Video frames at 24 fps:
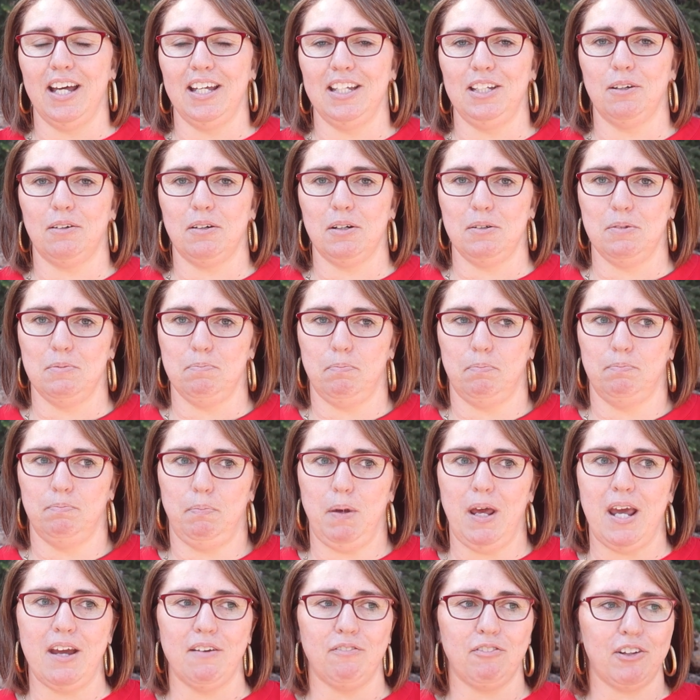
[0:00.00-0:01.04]
You can
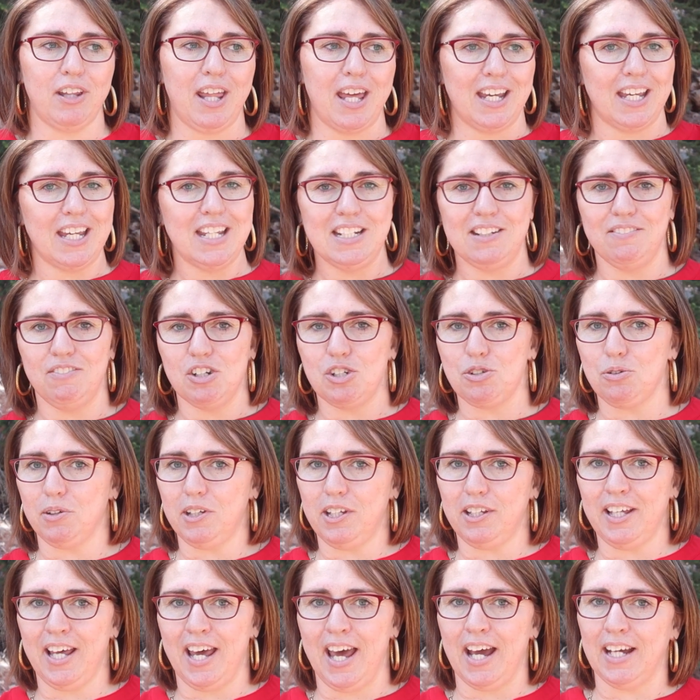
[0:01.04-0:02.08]
pay for like
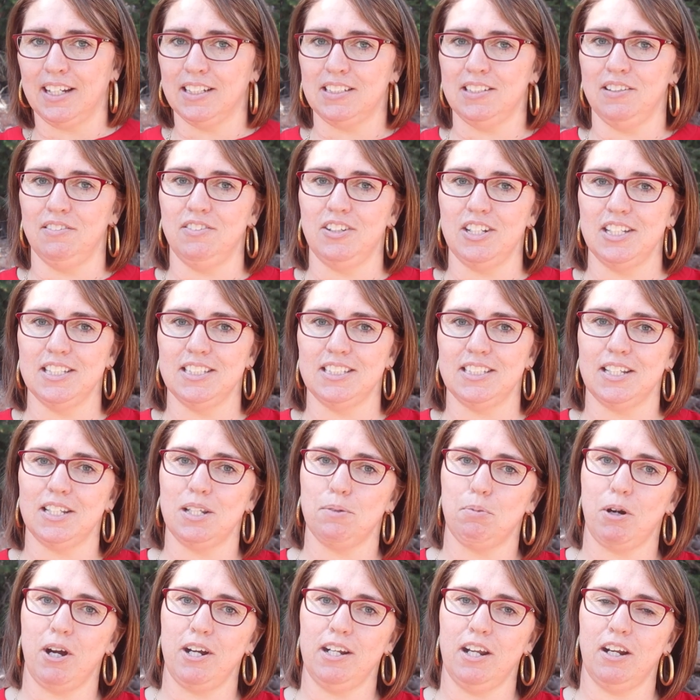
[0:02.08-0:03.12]
individual activities at the
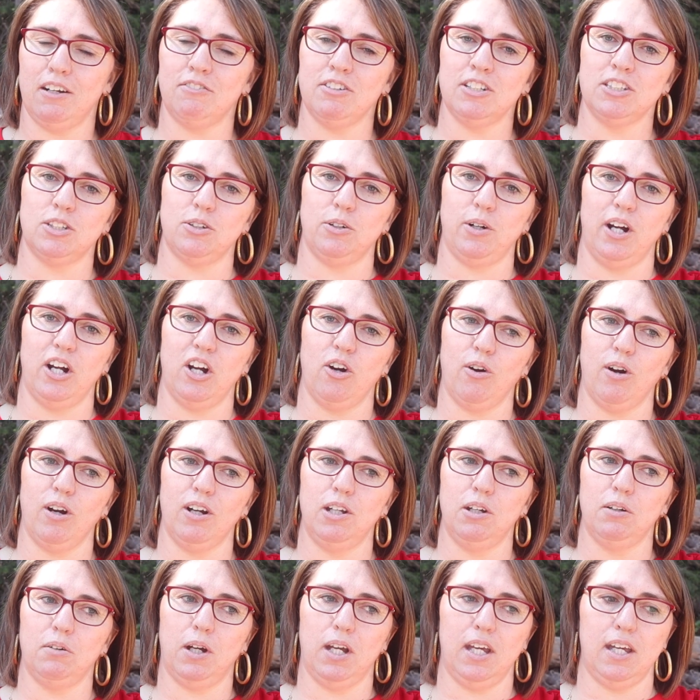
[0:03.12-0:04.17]
Brian Head Resort, or
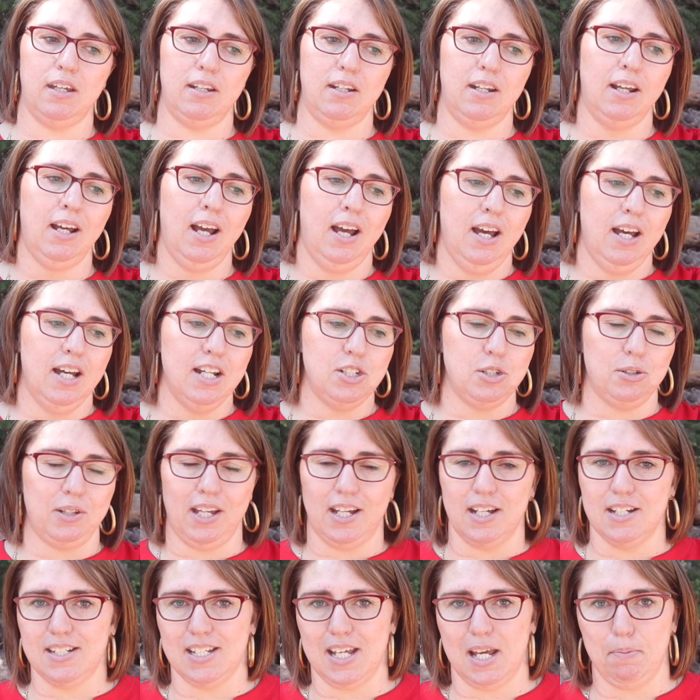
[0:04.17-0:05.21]
you can do
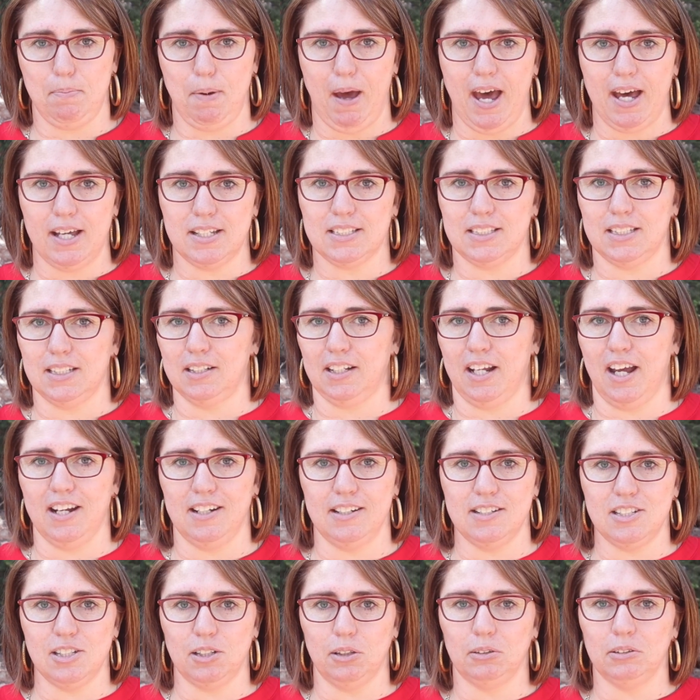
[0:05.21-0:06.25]
like a day pass and kind
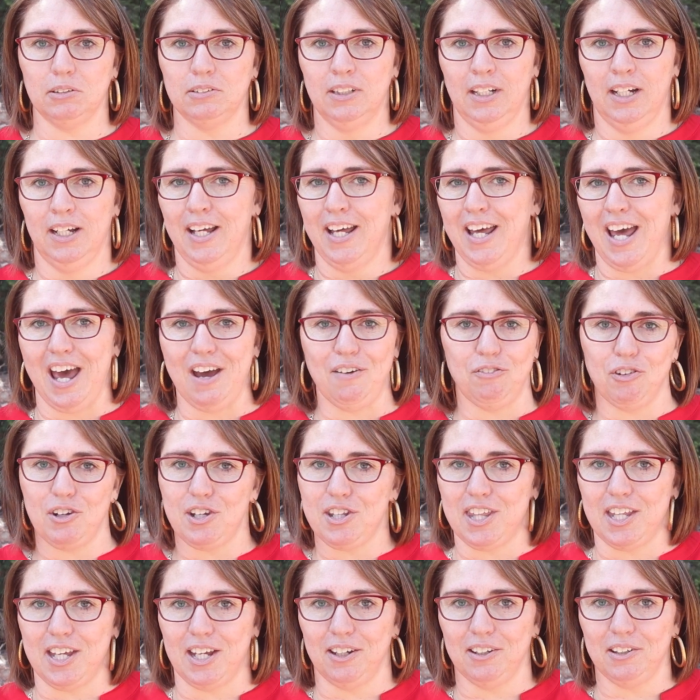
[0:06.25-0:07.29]
of do
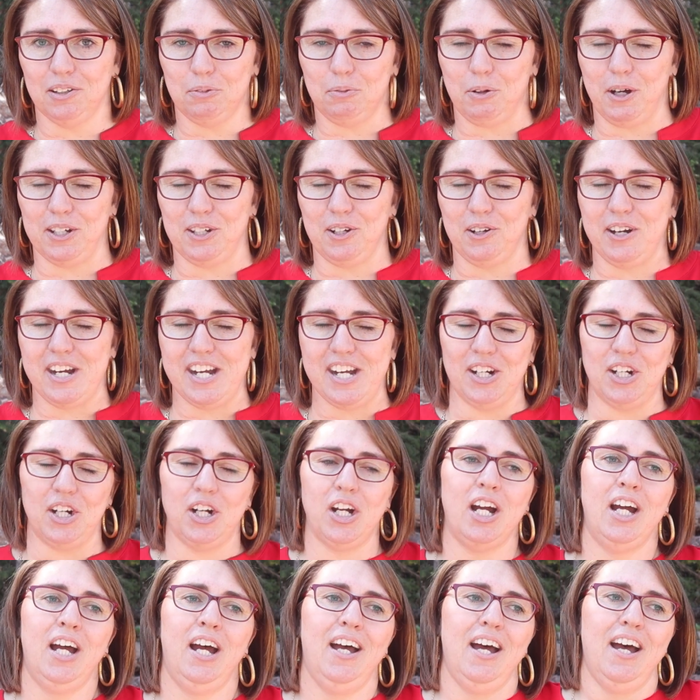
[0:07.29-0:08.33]
everything while you're
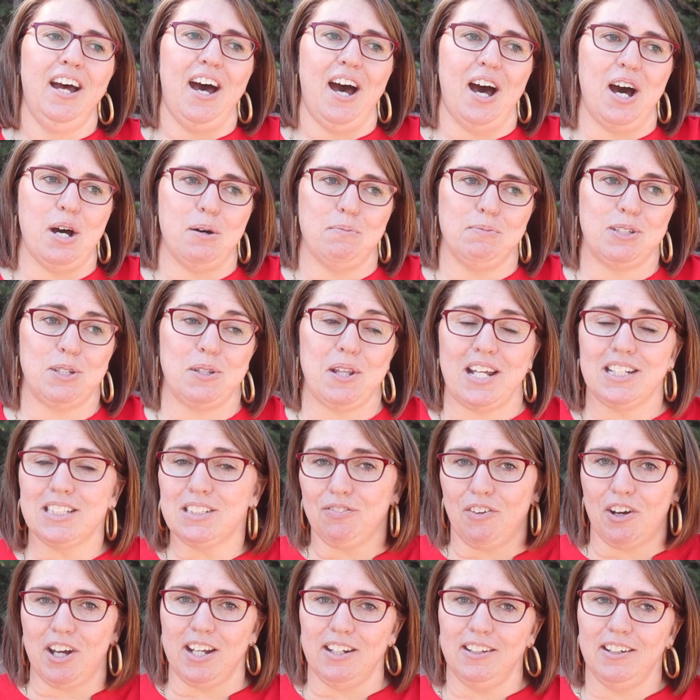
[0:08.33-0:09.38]
here. So that's
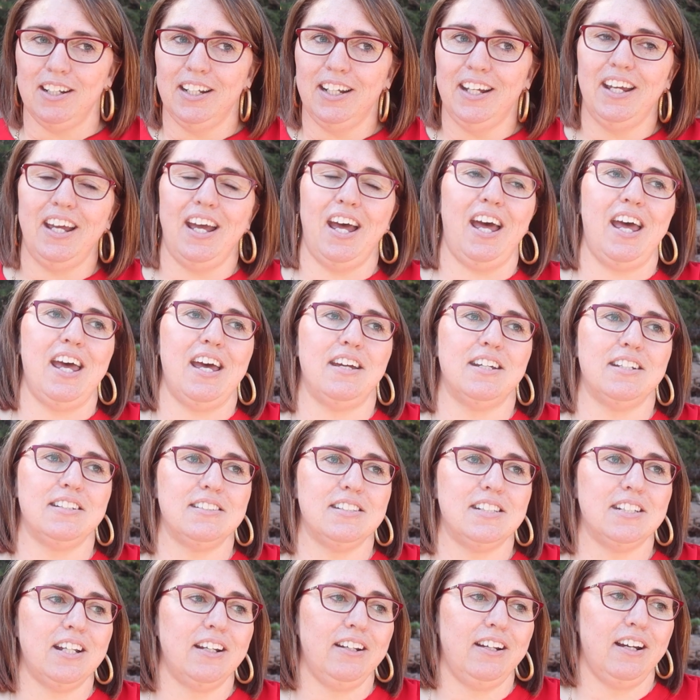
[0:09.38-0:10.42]
fun.
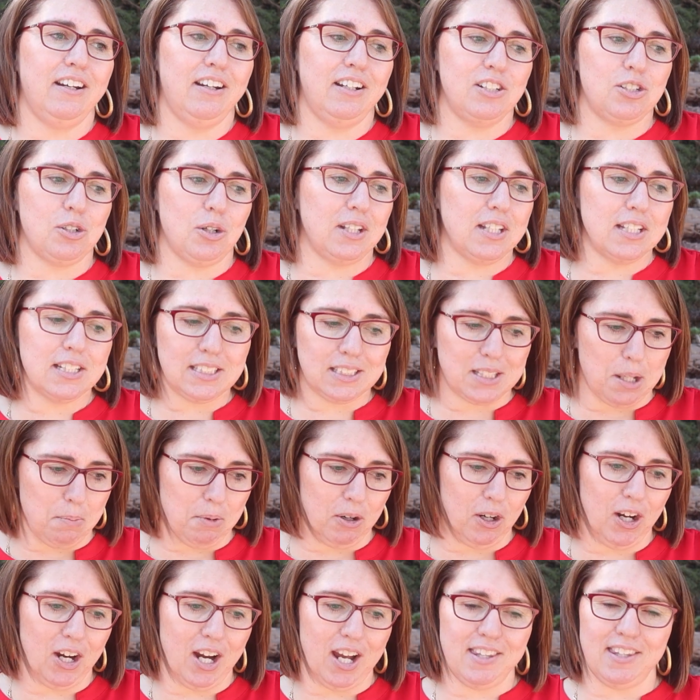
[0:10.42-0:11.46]
And during the
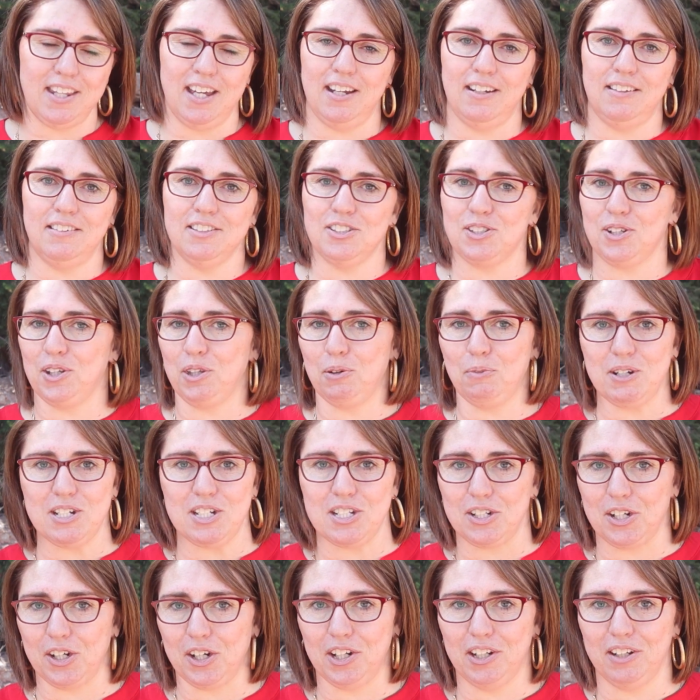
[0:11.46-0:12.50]
summer and then during the
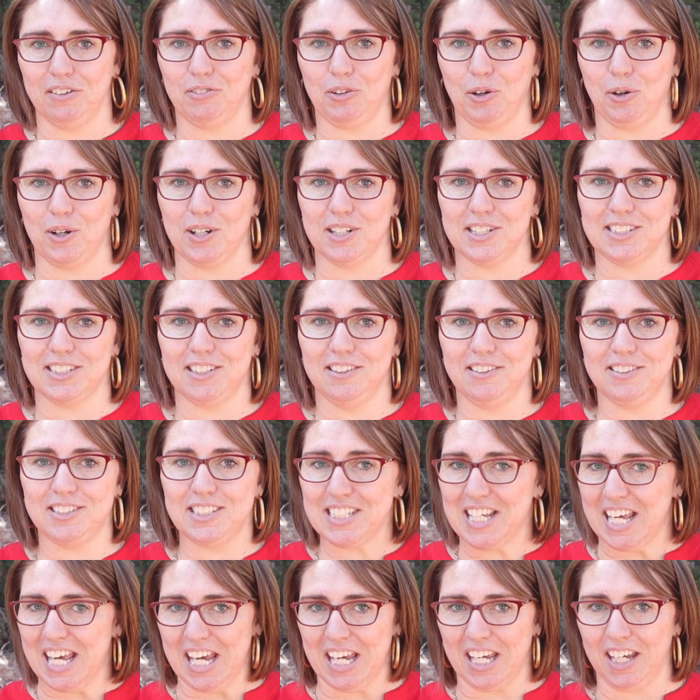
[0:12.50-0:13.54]
winter, of course,
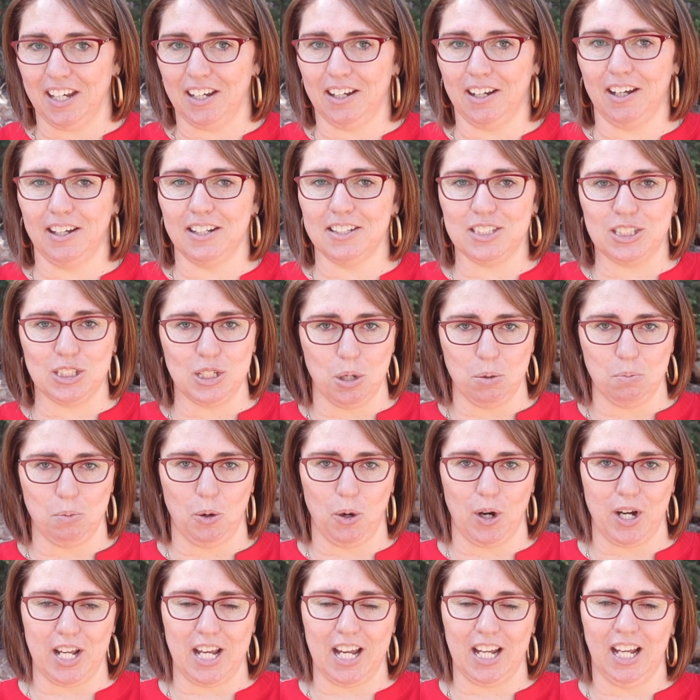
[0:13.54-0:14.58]
skiing and
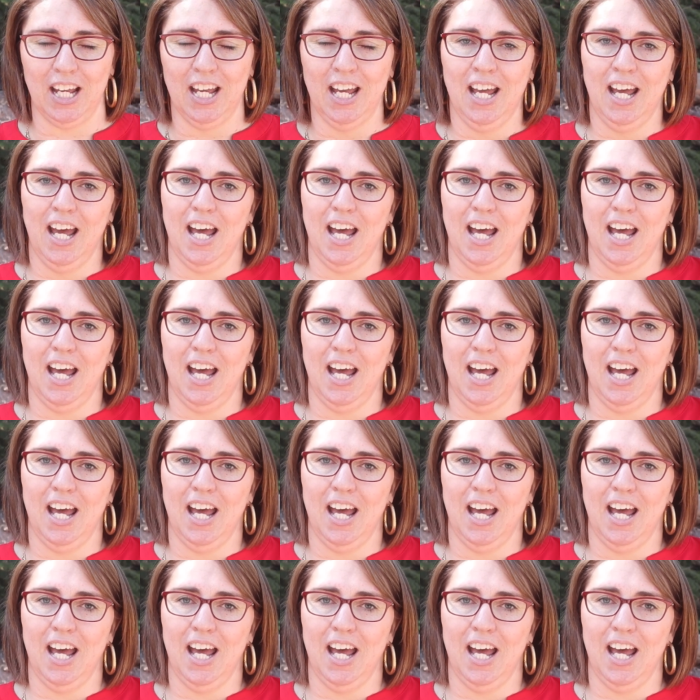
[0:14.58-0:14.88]
snowboarding.